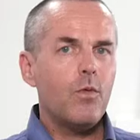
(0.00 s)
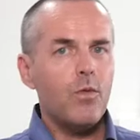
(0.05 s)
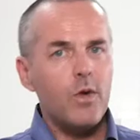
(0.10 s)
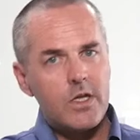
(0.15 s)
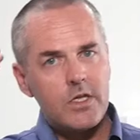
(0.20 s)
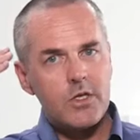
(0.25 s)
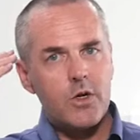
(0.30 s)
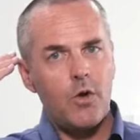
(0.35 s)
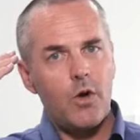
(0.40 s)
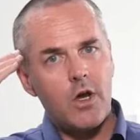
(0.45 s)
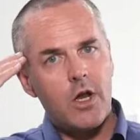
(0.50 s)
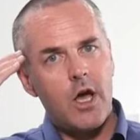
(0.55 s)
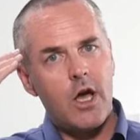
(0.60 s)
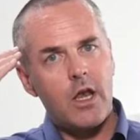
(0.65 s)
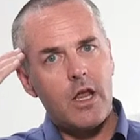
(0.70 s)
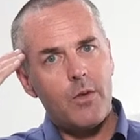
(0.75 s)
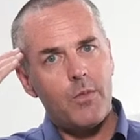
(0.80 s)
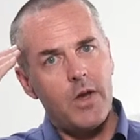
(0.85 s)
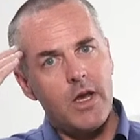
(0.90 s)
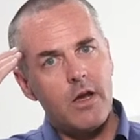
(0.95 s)
what's going
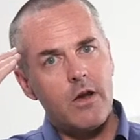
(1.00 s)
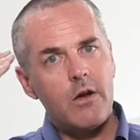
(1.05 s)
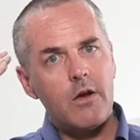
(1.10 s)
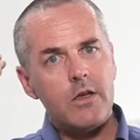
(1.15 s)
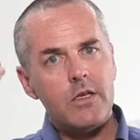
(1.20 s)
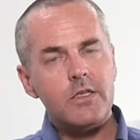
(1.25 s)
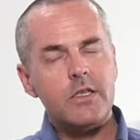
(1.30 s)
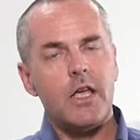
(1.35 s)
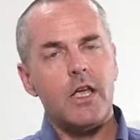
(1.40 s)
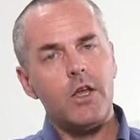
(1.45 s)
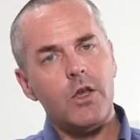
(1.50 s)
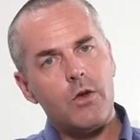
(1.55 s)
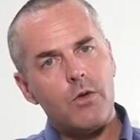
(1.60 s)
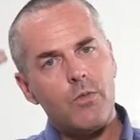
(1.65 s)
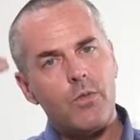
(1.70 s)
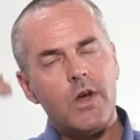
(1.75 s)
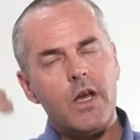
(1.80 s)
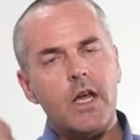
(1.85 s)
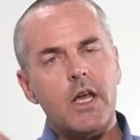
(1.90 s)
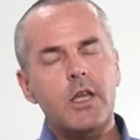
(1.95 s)
on up here is that
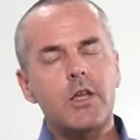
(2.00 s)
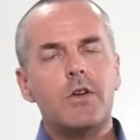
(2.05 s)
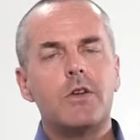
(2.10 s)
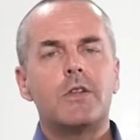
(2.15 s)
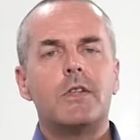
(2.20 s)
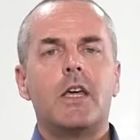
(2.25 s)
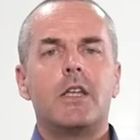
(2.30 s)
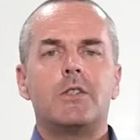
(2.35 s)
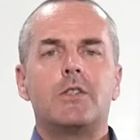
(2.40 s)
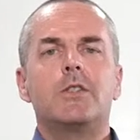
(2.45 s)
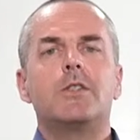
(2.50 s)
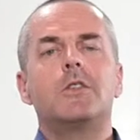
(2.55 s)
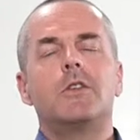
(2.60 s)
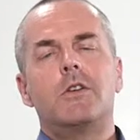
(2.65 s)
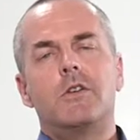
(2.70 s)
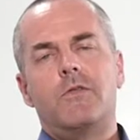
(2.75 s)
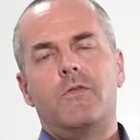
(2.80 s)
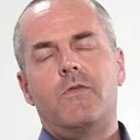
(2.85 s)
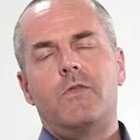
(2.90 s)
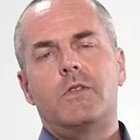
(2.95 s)
you're bringing your attention
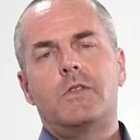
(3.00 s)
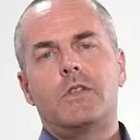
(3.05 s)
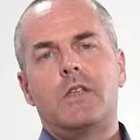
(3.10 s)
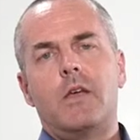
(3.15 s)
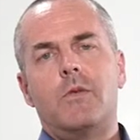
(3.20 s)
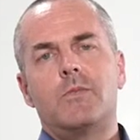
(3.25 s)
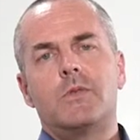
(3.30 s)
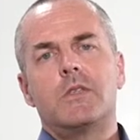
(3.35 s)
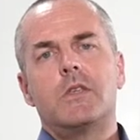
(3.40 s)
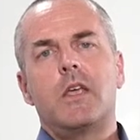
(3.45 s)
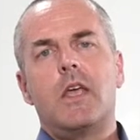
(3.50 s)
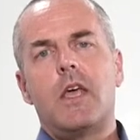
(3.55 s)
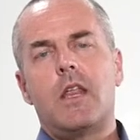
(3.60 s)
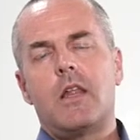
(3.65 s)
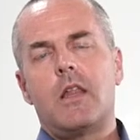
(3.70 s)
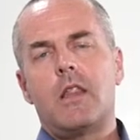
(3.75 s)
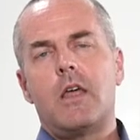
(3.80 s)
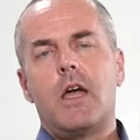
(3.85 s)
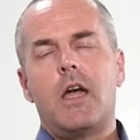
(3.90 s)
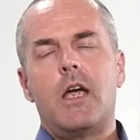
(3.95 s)
to your footsteps
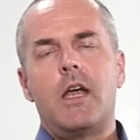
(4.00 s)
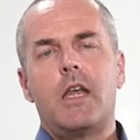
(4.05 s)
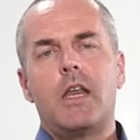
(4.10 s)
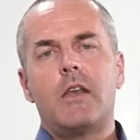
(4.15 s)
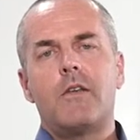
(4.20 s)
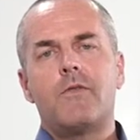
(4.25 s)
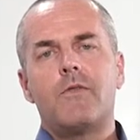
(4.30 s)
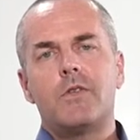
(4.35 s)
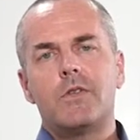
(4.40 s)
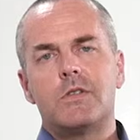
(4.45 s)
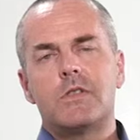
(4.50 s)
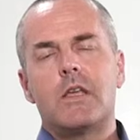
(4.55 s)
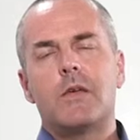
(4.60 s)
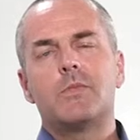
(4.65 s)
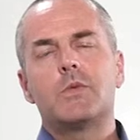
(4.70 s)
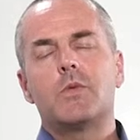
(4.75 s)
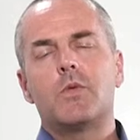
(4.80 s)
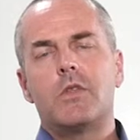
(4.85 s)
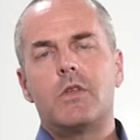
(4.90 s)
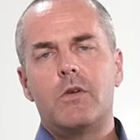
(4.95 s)
and aligning
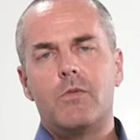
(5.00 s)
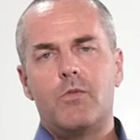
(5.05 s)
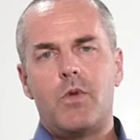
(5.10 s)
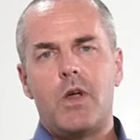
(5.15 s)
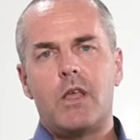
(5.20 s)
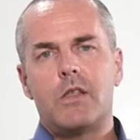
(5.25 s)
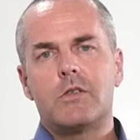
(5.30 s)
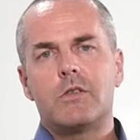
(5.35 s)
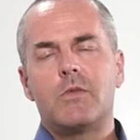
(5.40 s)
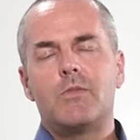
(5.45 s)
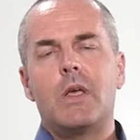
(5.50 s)
footsteps with your breath.